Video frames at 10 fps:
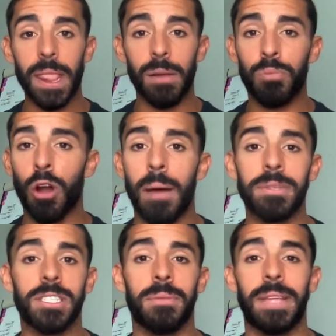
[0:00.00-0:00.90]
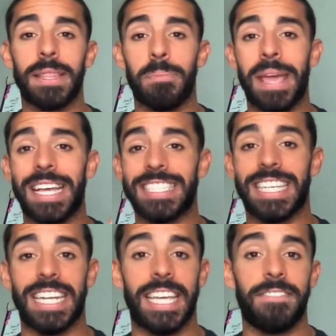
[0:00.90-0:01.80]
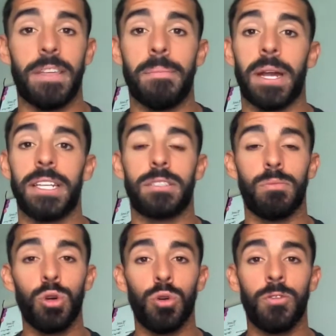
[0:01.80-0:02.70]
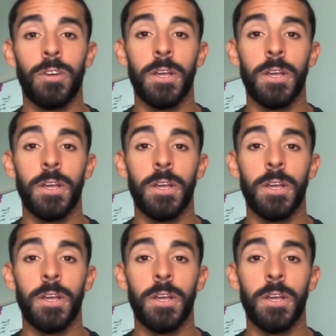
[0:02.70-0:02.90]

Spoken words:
promise them that the bank is going to give them money to move,